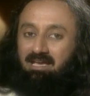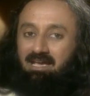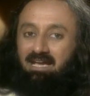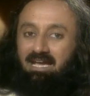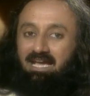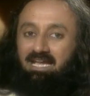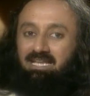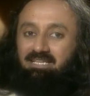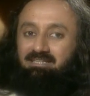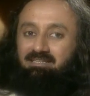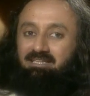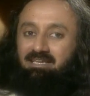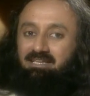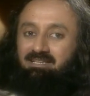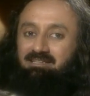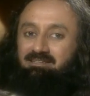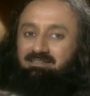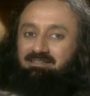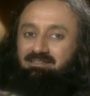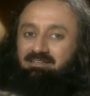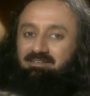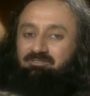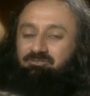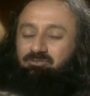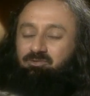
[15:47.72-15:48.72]
And
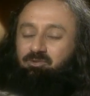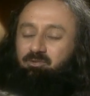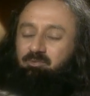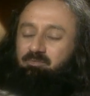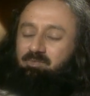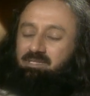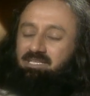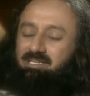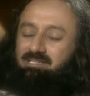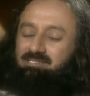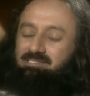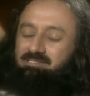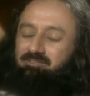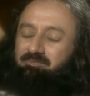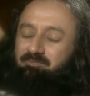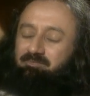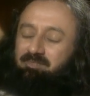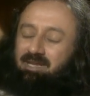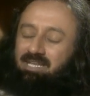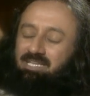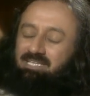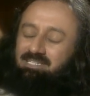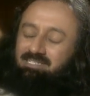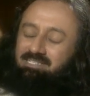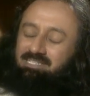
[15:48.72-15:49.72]
then a few minutes of
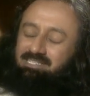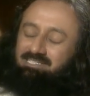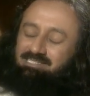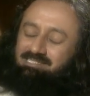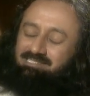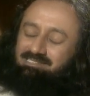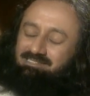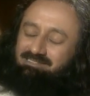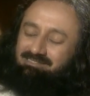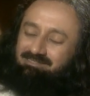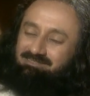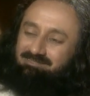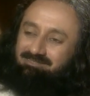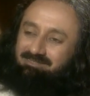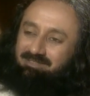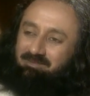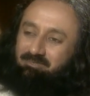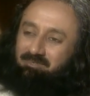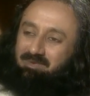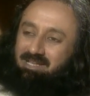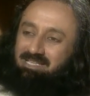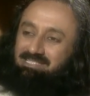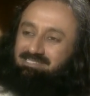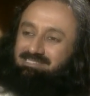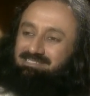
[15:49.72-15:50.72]
meditation,
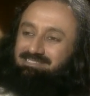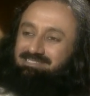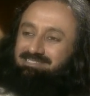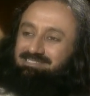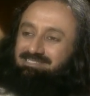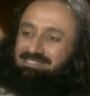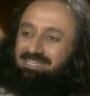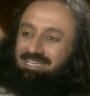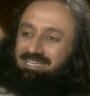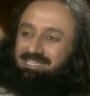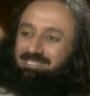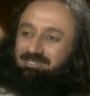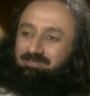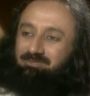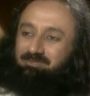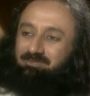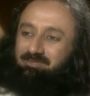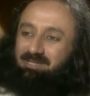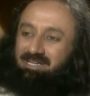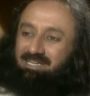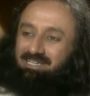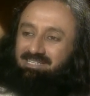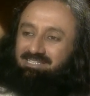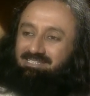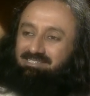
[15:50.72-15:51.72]
a pleasant state of
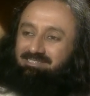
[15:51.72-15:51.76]
mind.